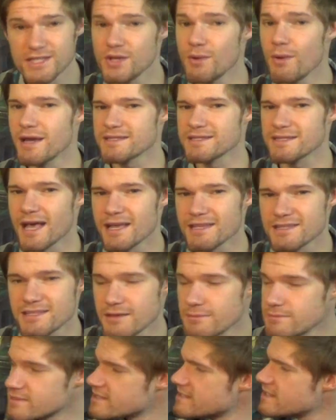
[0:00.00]
US
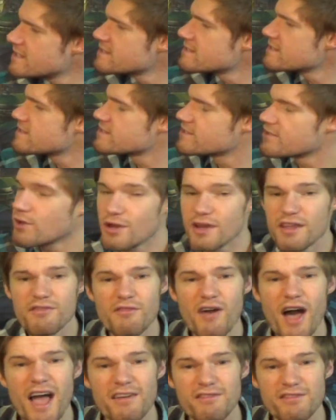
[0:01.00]
Customs seizes
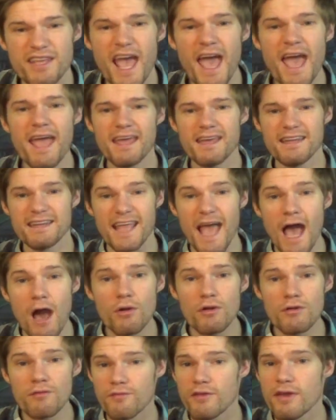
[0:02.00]
35K in
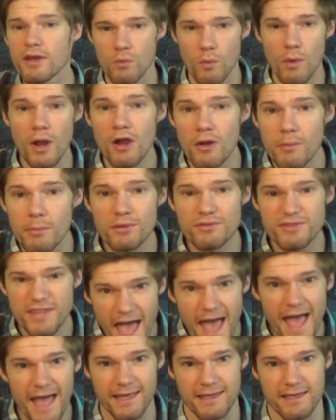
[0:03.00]
counterfeit wearable
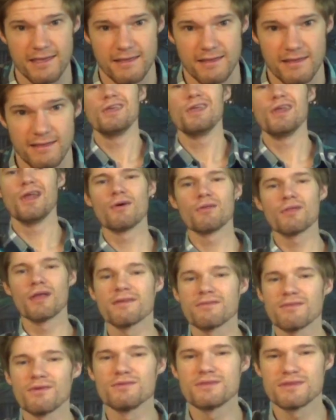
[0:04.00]
tech. You know,
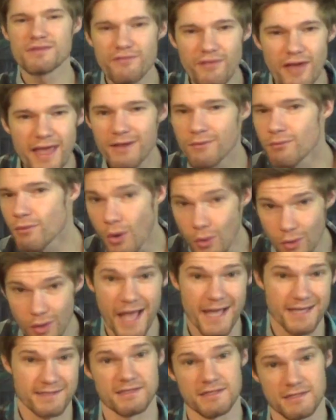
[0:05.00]
like those fake
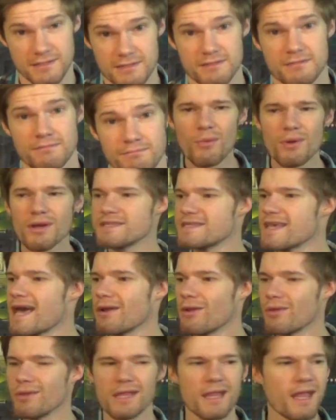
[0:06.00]
Rolexes. What is that,
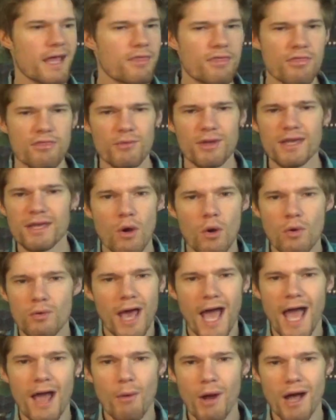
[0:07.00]
only like three gold
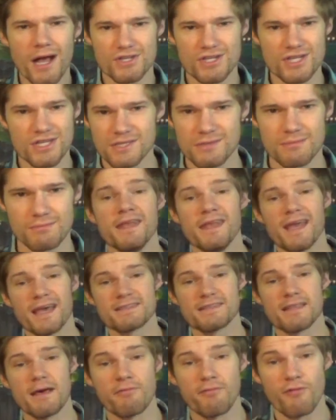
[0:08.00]
eye watches?
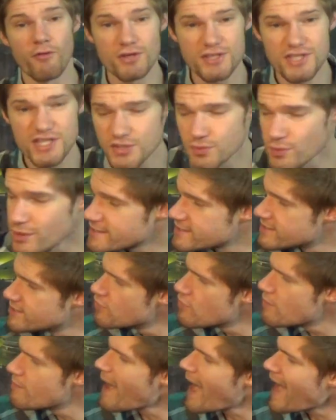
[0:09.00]
Next up, Fortune tweets,
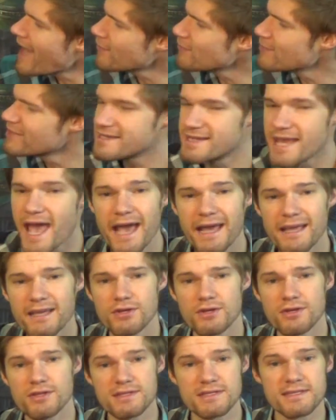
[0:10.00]
new battery tech
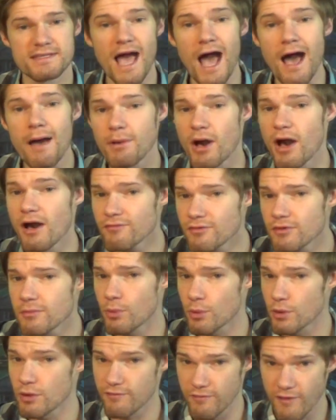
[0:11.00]
could stop hoverboard